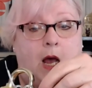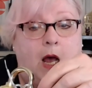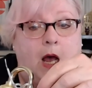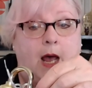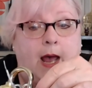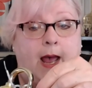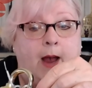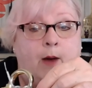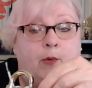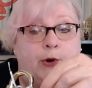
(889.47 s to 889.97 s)

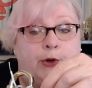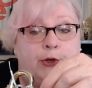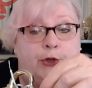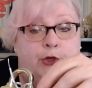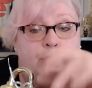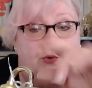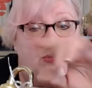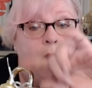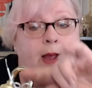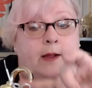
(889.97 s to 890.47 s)
Our
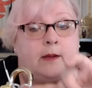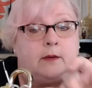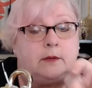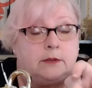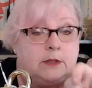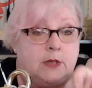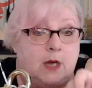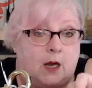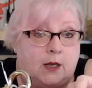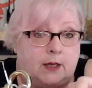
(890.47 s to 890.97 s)
UL
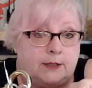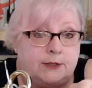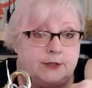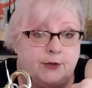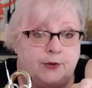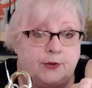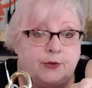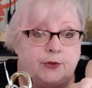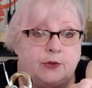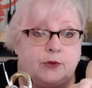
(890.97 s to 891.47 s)
knot.
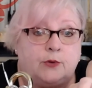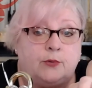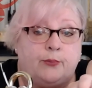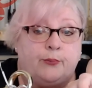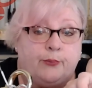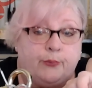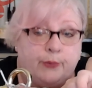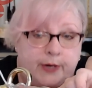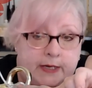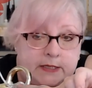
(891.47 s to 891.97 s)
The
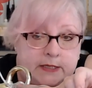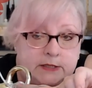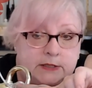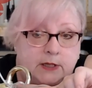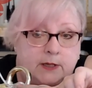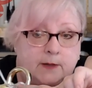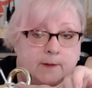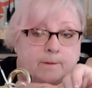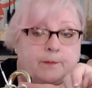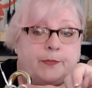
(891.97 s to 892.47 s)

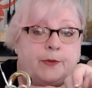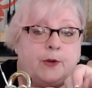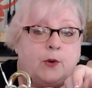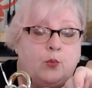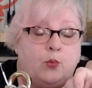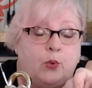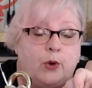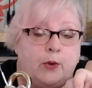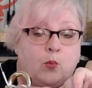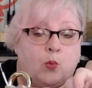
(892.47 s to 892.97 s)
reason
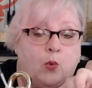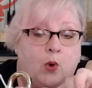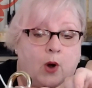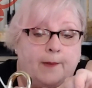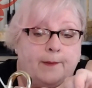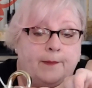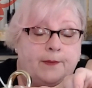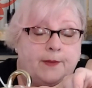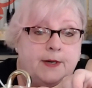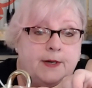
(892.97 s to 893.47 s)
we
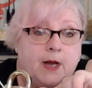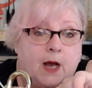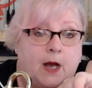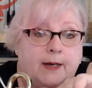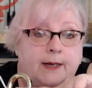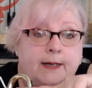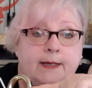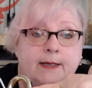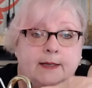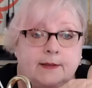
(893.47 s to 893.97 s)
want the
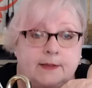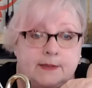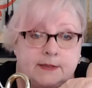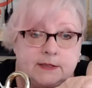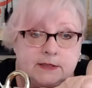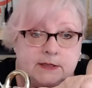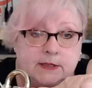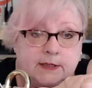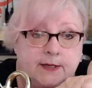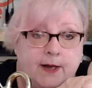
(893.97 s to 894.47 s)
knot, this
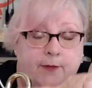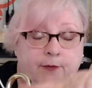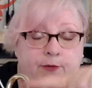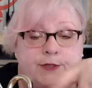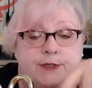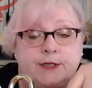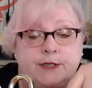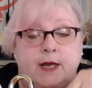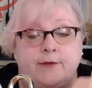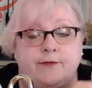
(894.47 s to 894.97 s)
is another
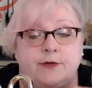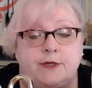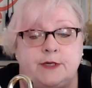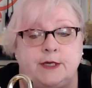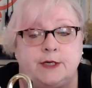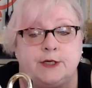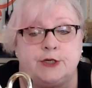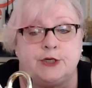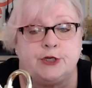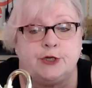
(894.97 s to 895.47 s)

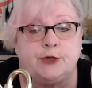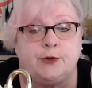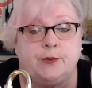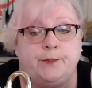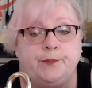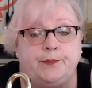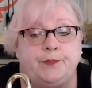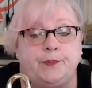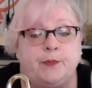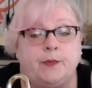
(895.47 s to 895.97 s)
safety issue.
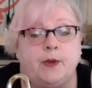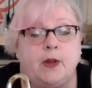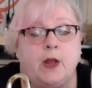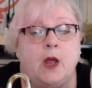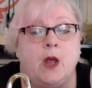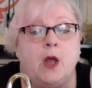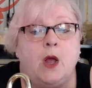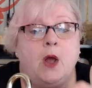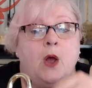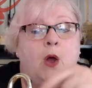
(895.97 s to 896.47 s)

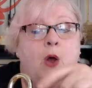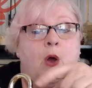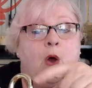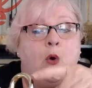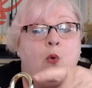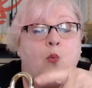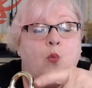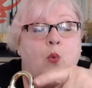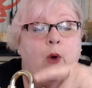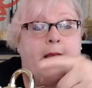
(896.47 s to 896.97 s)

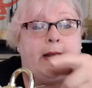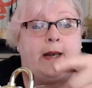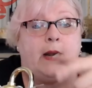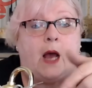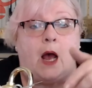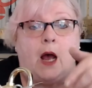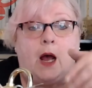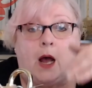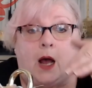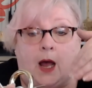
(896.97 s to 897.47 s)
When
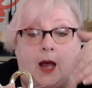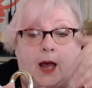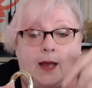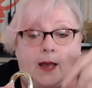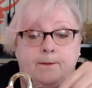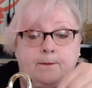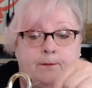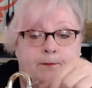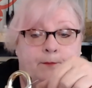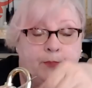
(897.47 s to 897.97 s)

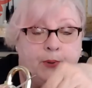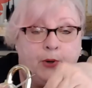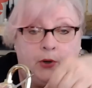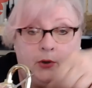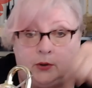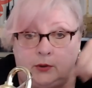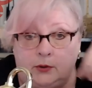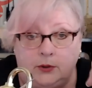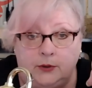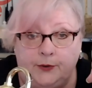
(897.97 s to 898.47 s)
I
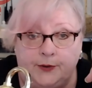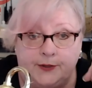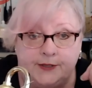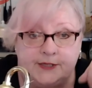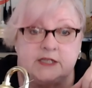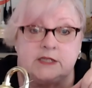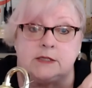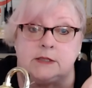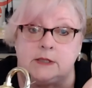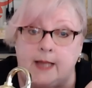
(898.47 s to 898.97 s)
pull the
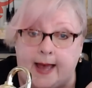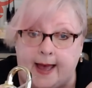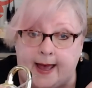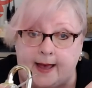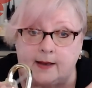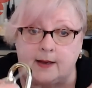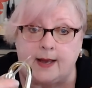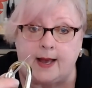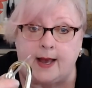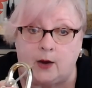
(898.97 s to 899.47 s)

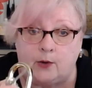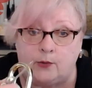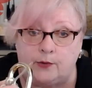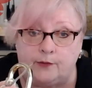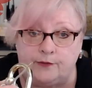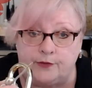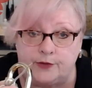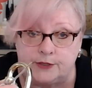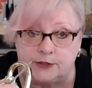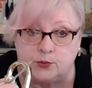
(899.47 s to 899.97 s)
slack out
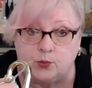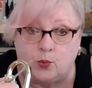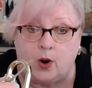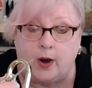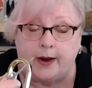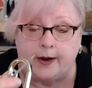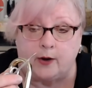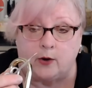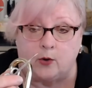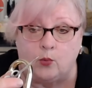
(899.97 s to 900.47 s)
of this
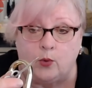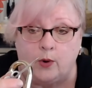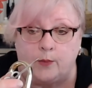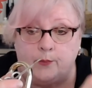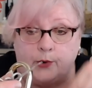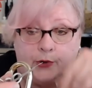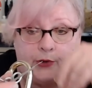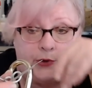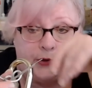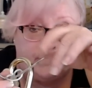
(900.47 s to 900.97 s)
wire when
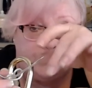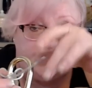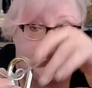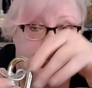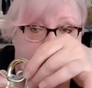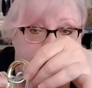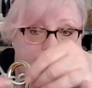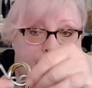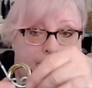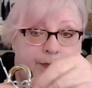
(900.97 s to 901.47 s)
we're
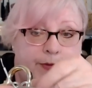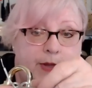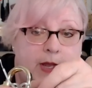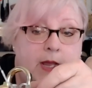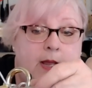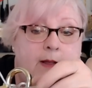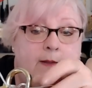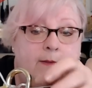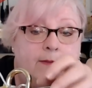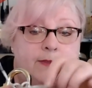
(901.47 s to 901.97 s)
through,
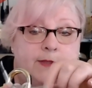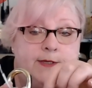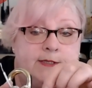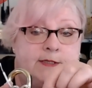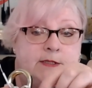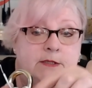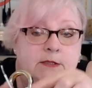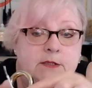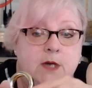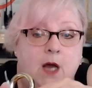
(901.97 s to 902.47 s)

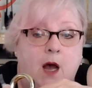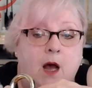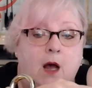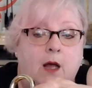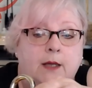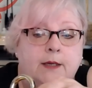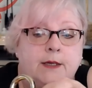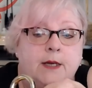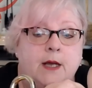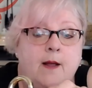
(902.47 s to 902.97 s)
this
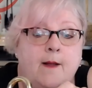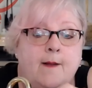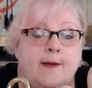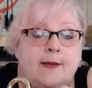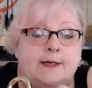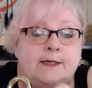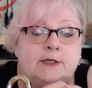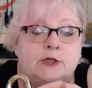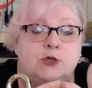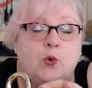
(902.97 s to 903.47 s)
knot
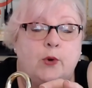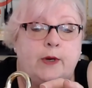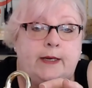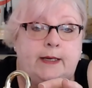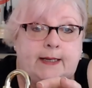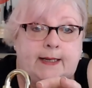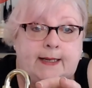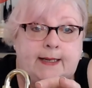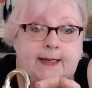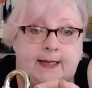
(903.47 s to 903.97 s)
is going
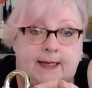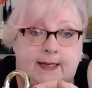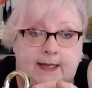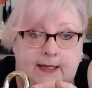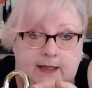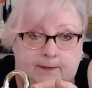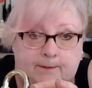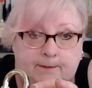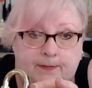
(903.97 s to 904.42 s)
to keep